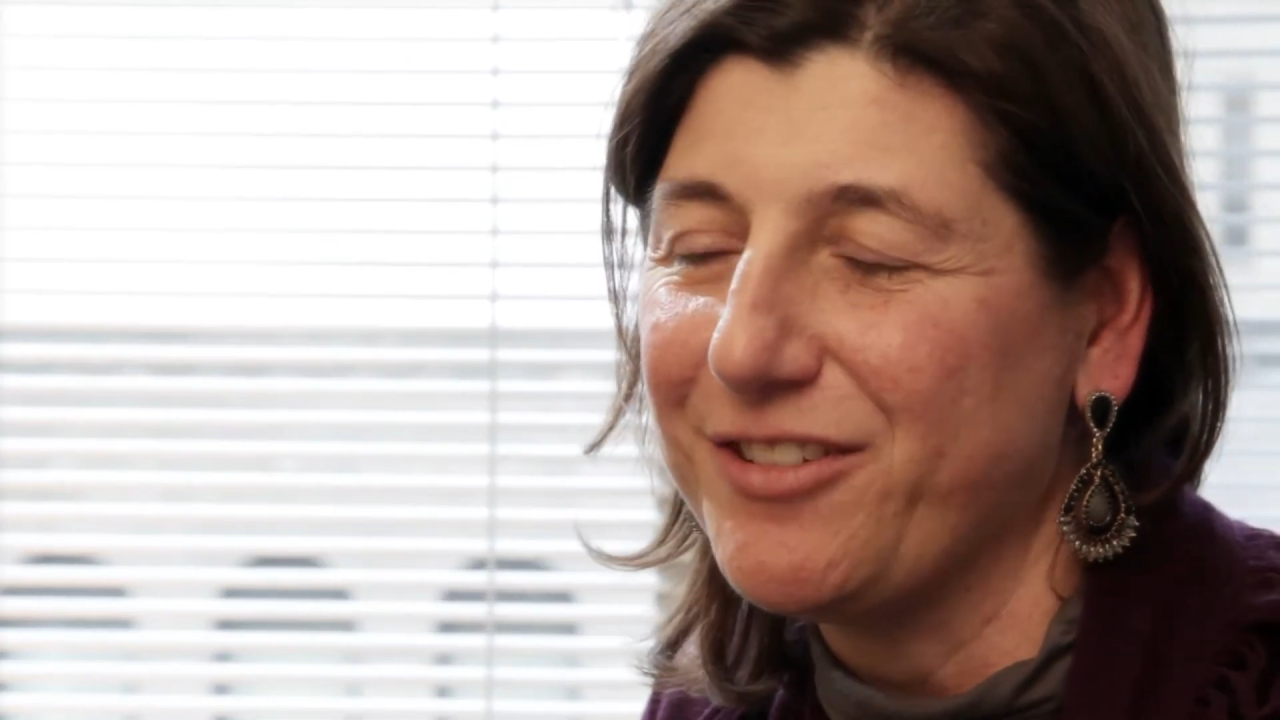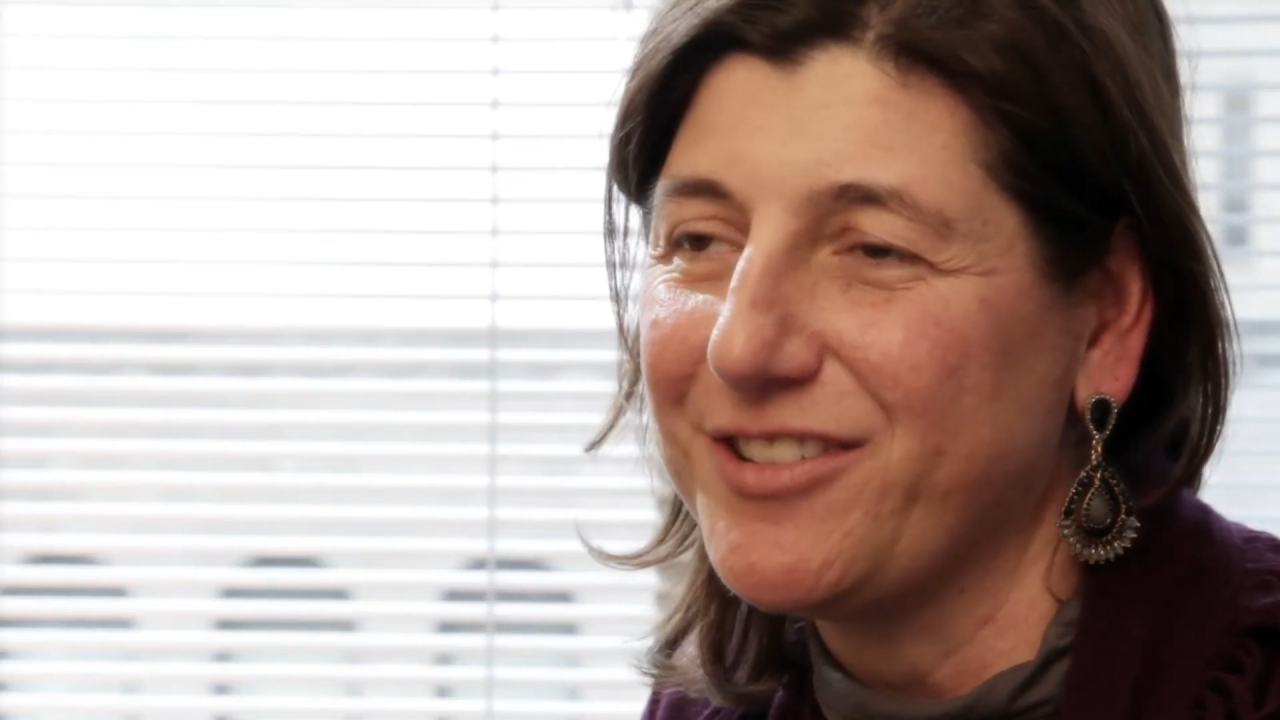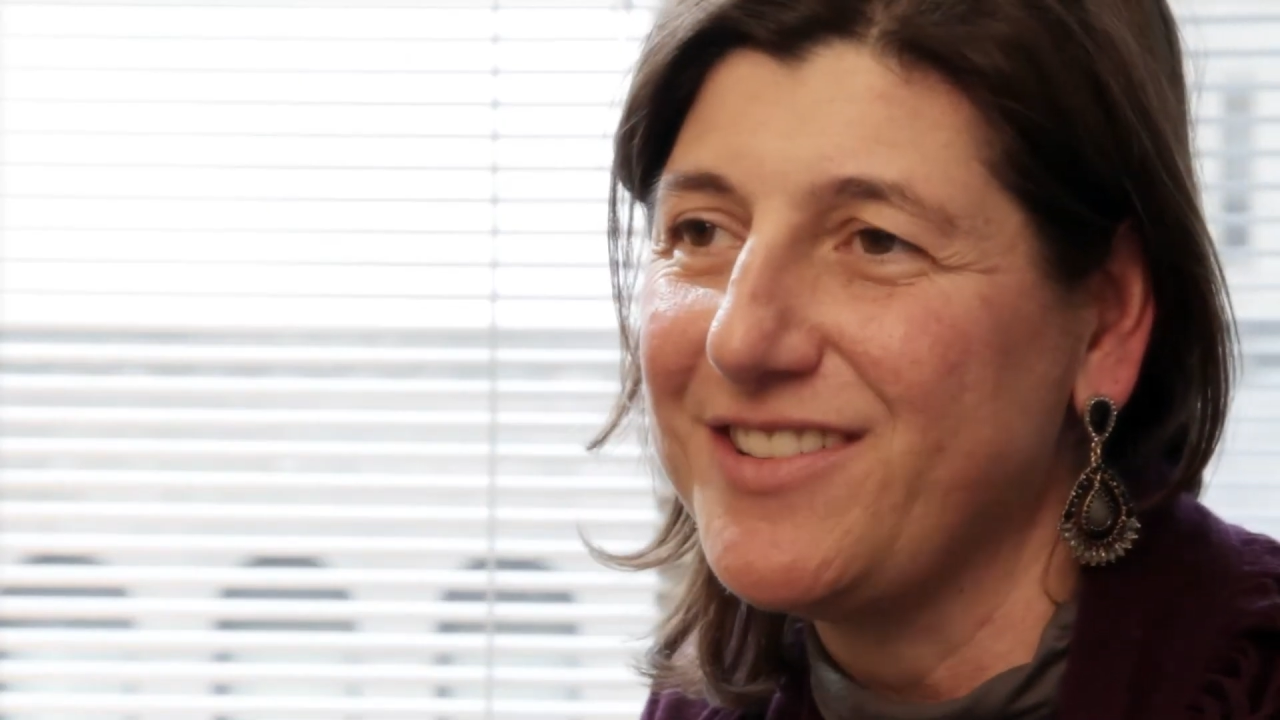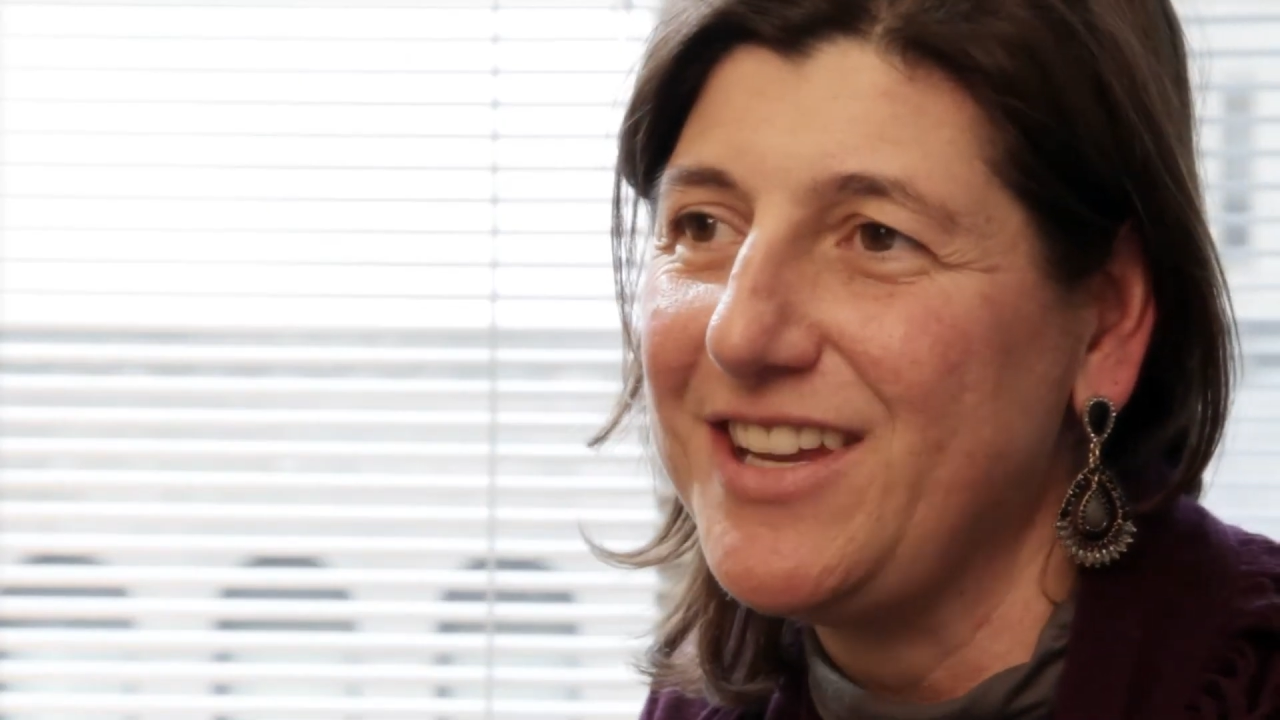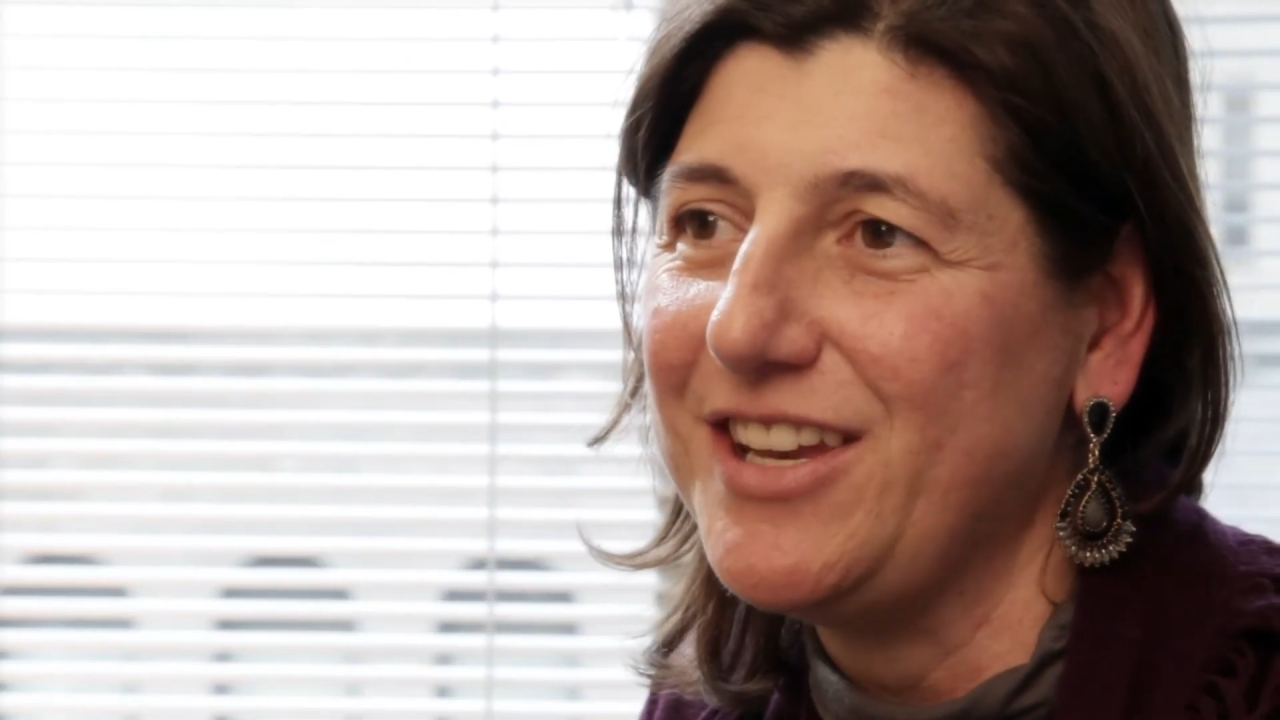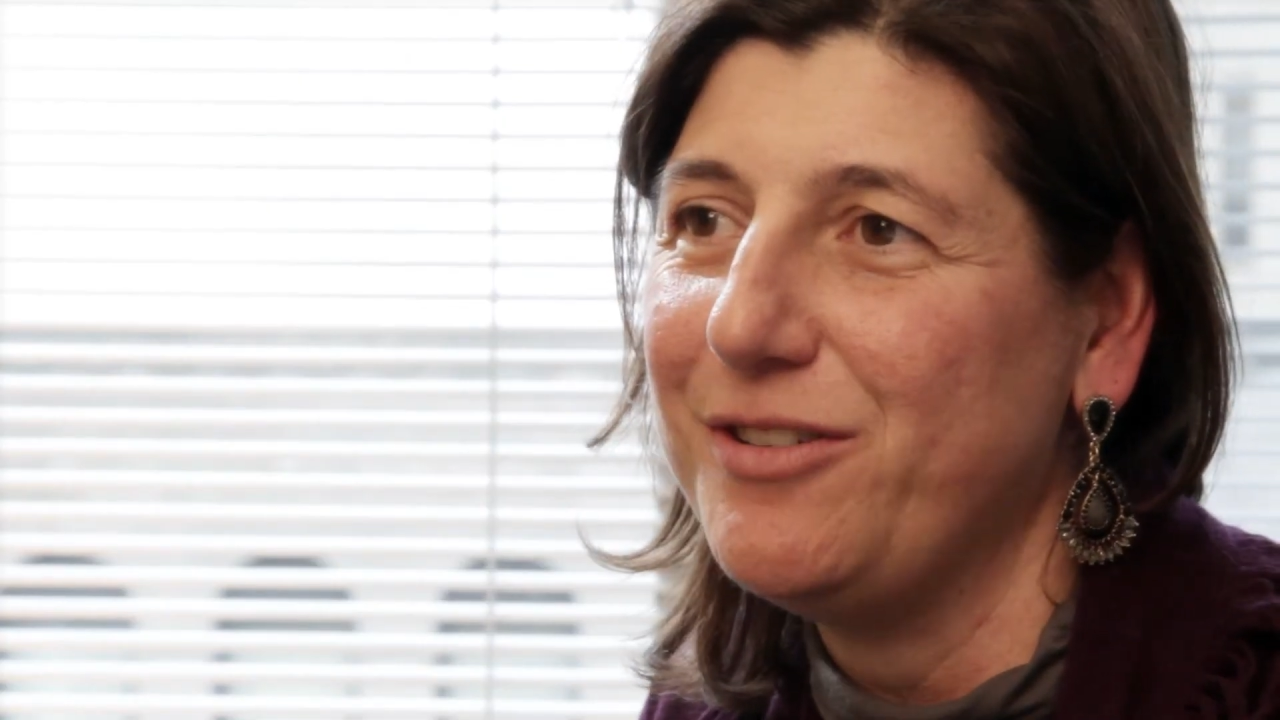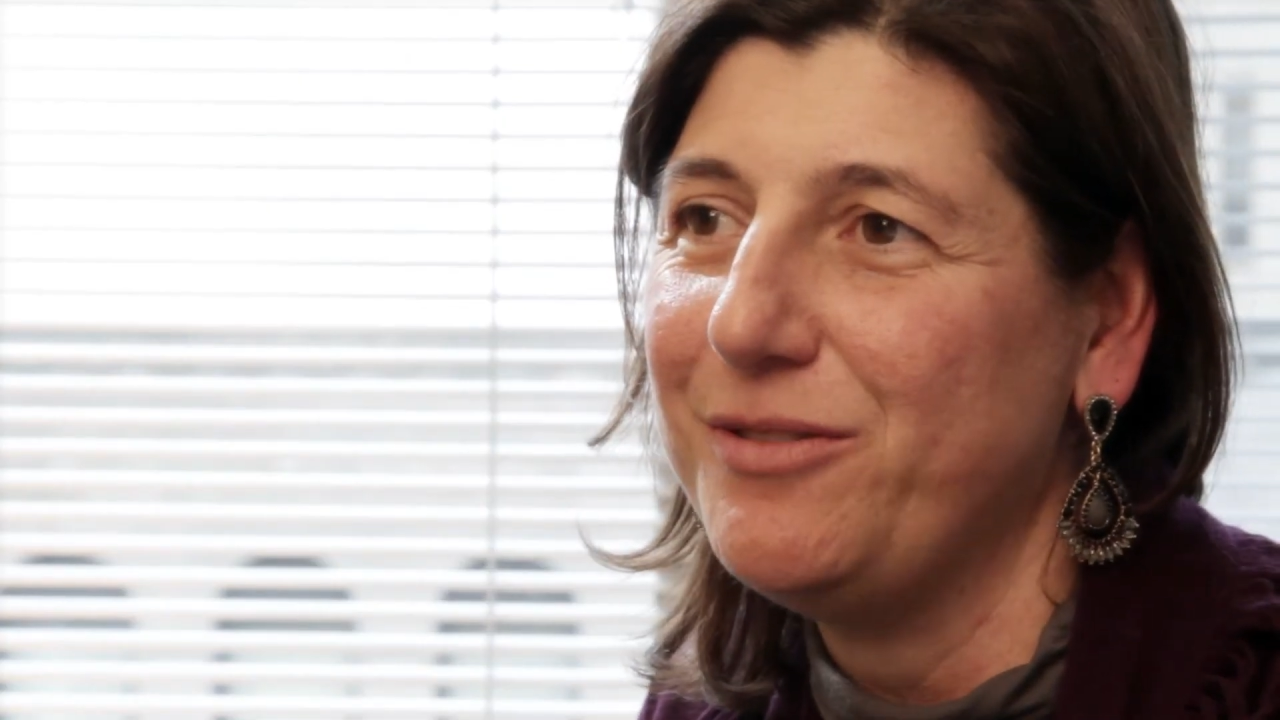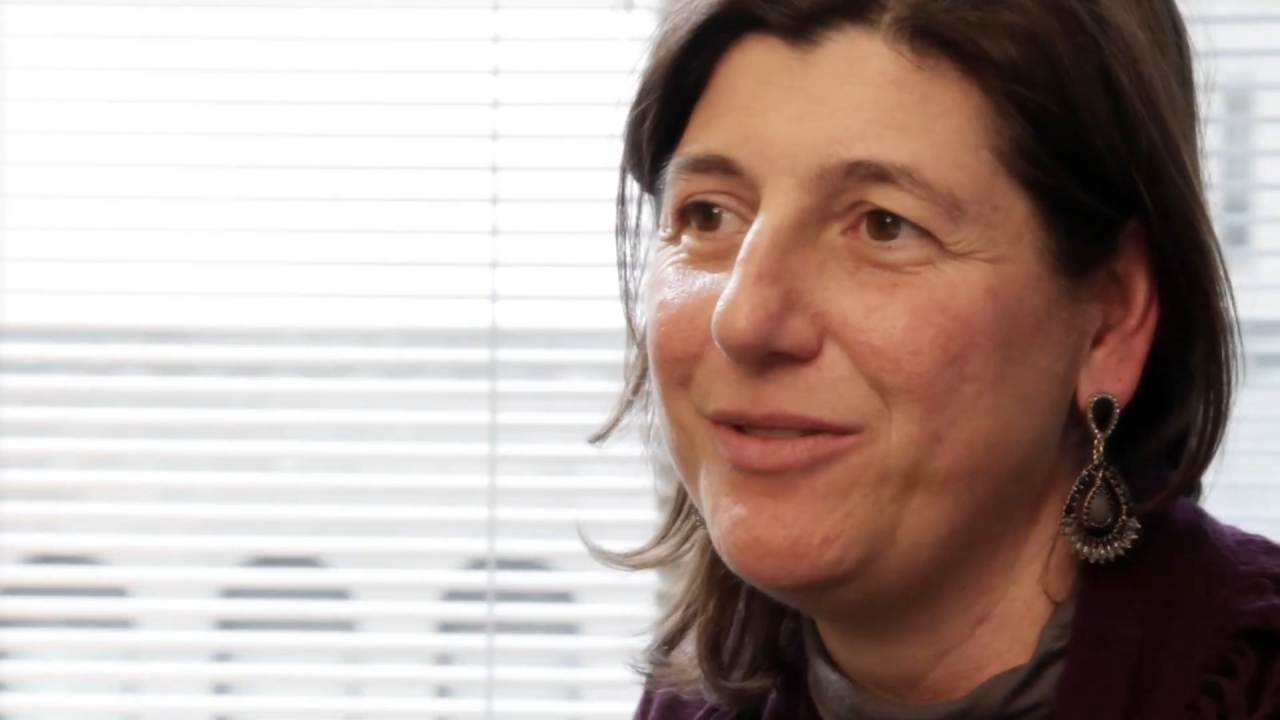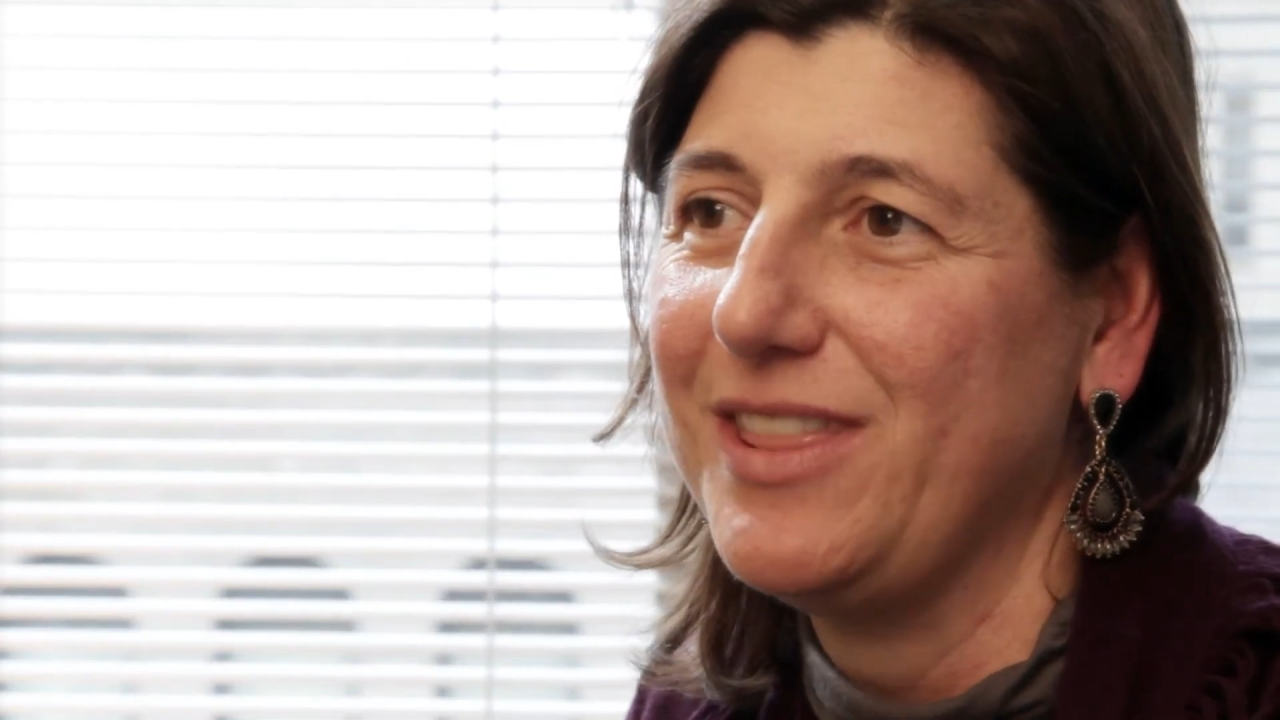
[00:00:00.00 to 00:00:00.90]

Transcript: Cosentino